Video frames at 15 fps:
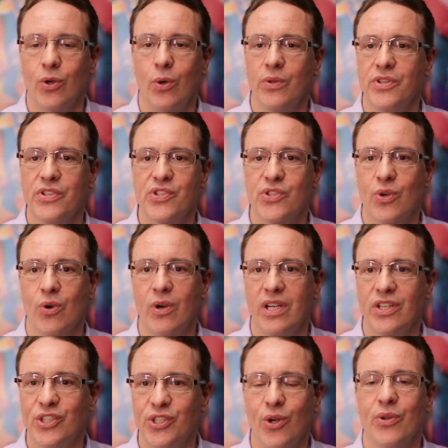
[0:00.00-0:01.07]
told the
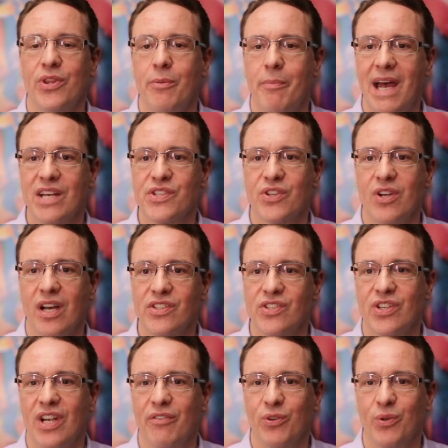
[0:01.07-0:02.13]
story, showed the mascots
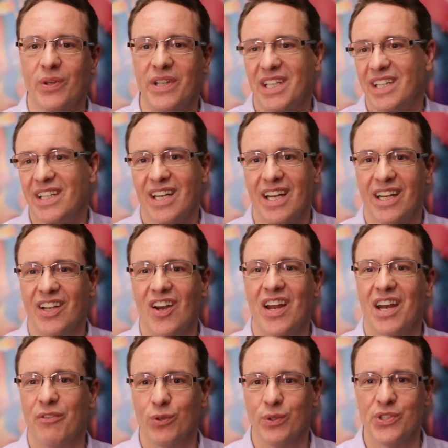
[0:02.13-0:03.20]
to everyone, and, and got
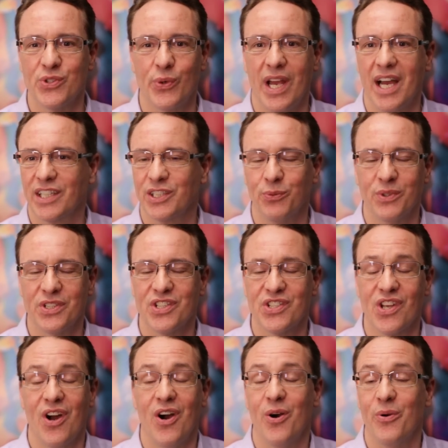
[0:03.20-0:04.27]
everyone's reaction, which
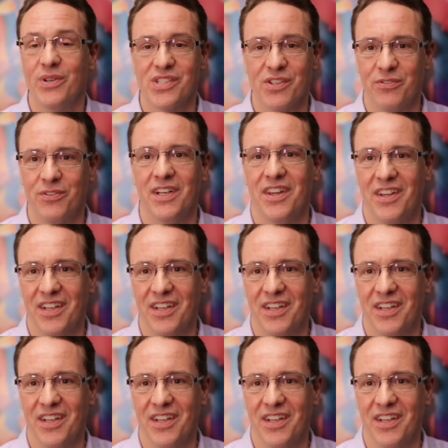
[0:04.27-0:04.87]
is always a fun